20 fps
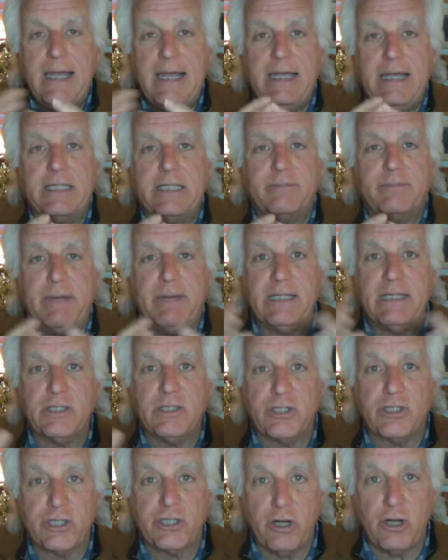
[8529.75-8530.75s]
It's been
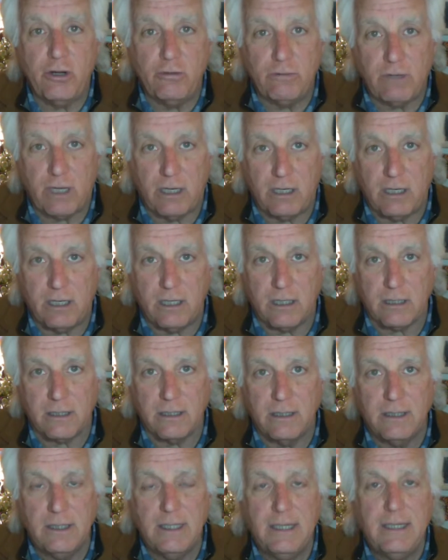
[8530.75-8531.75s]
so long
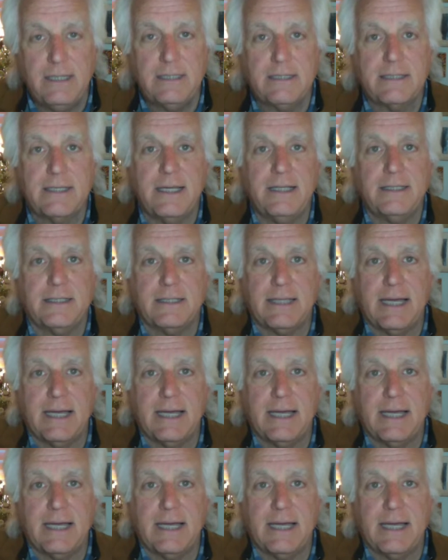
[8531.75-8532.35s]
since